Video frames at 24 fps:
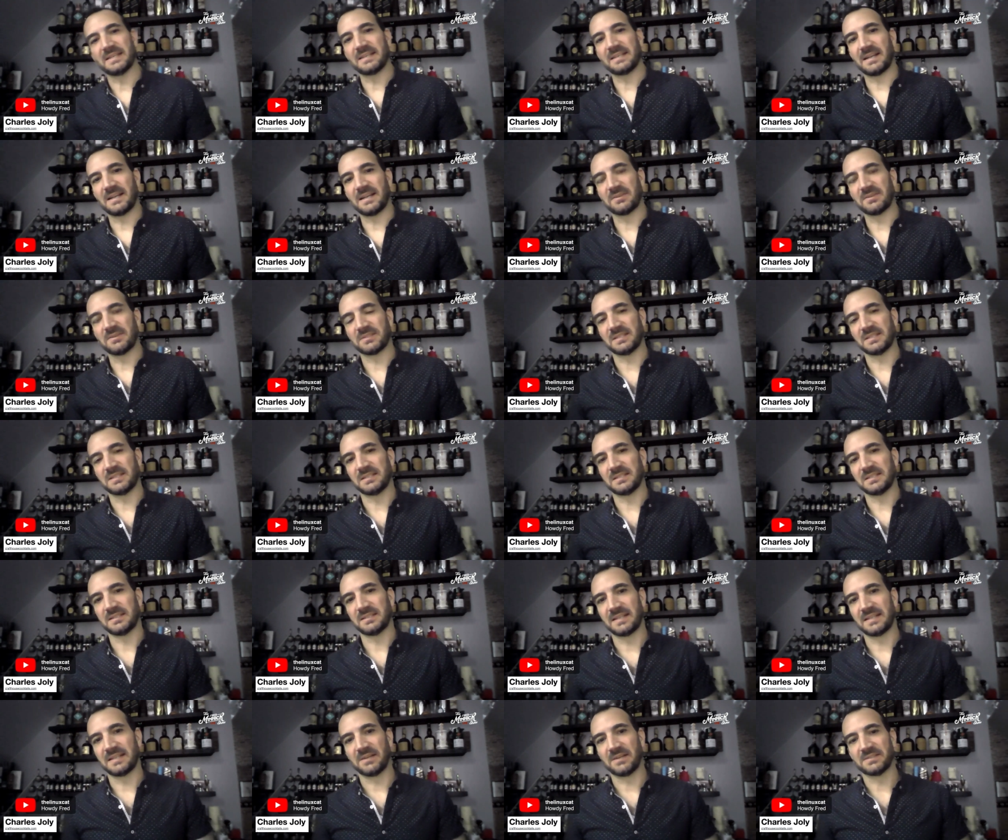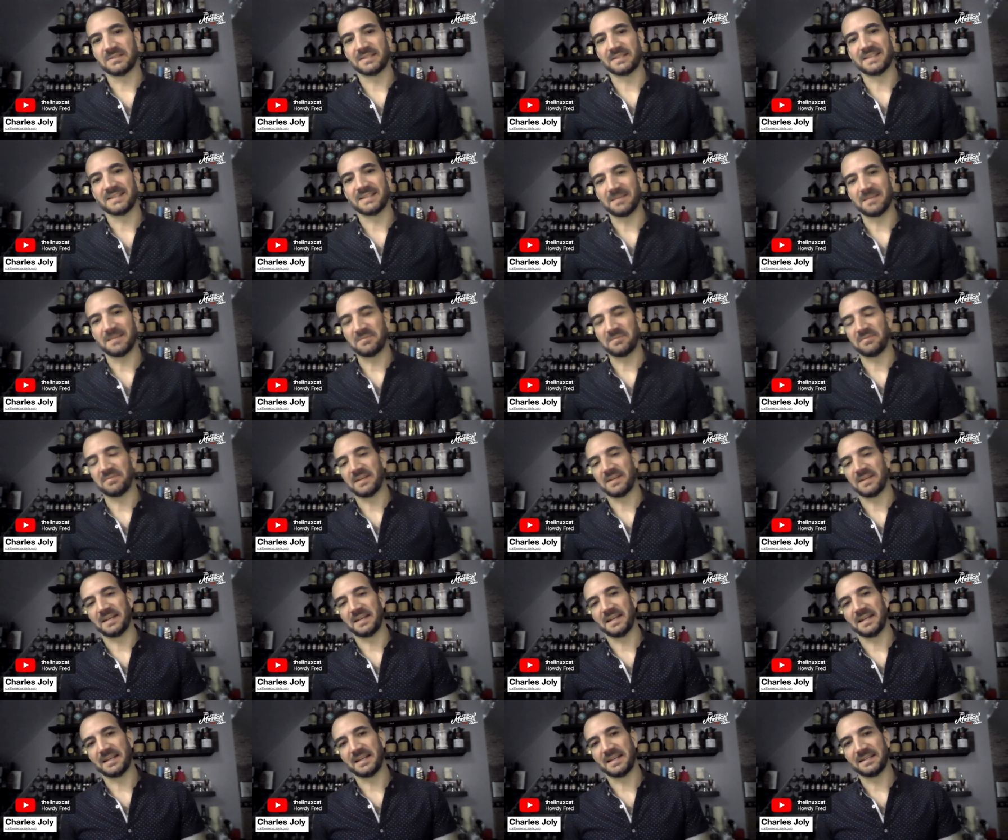Now's the time to find
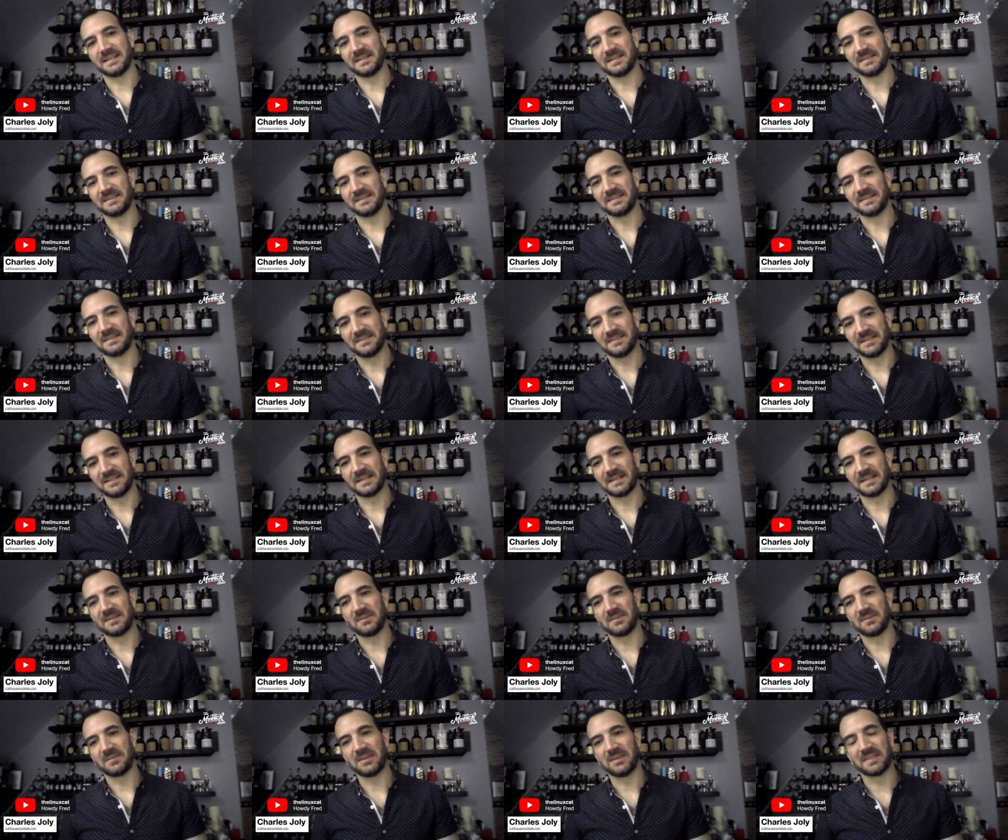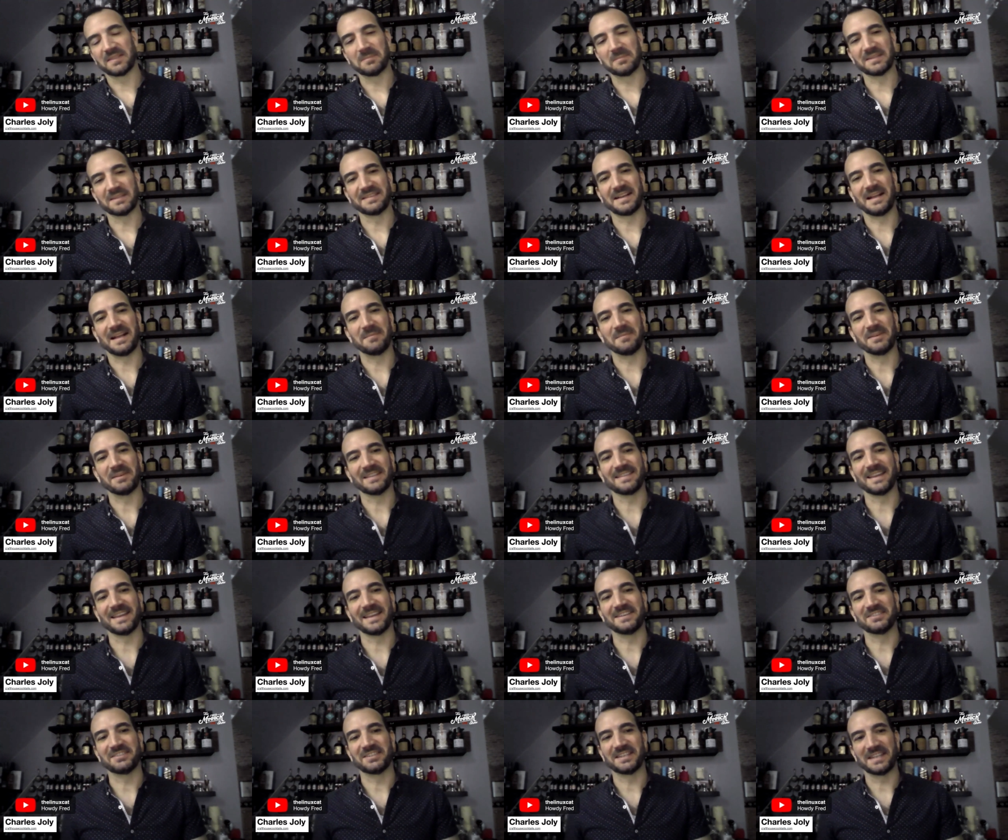that, and you get nothing but time and
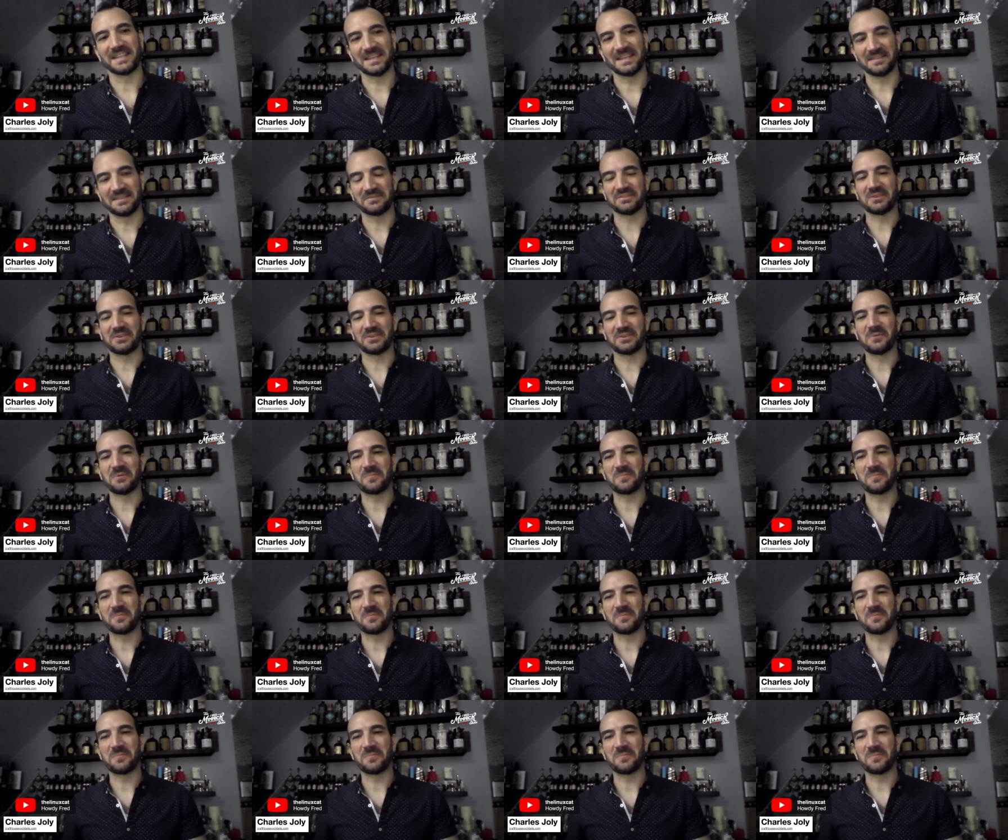attention to give. So.